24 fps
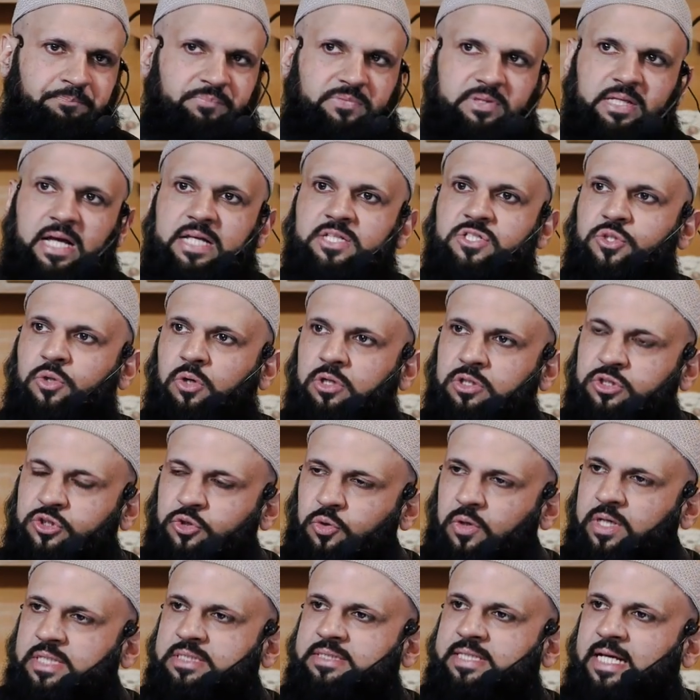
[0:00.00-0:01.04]
That's your
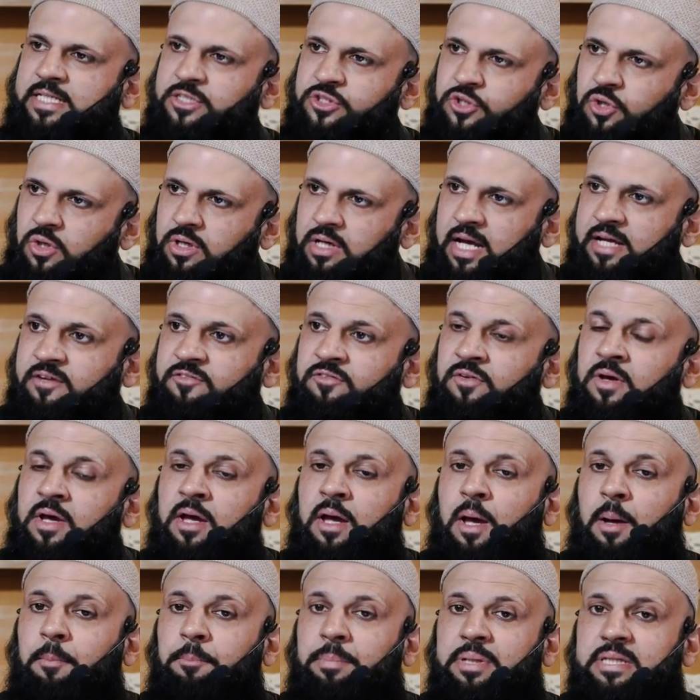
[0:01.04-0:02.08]
choice, that's your life.
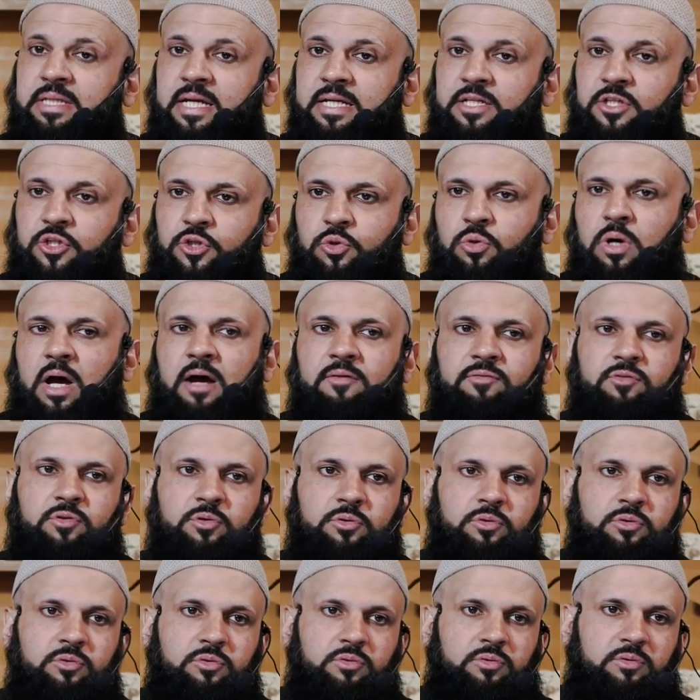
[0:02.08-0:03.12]
But then you have
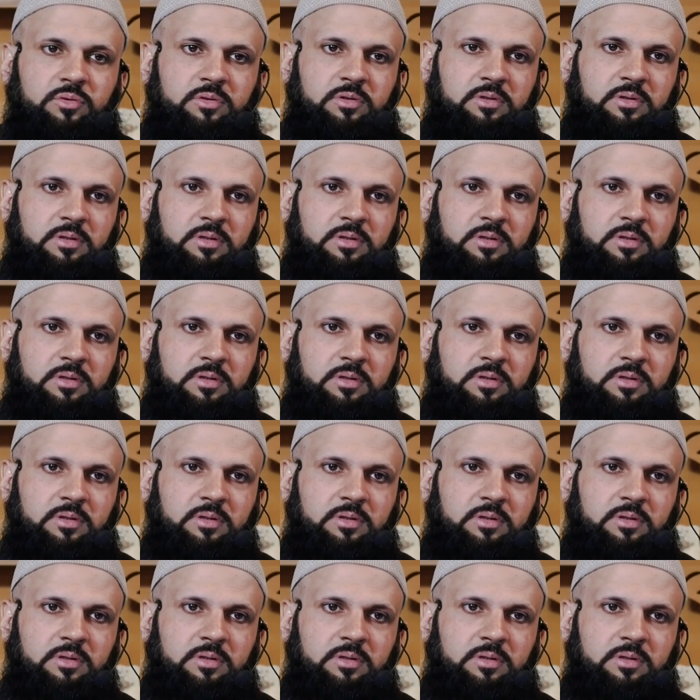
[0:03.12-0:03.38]
to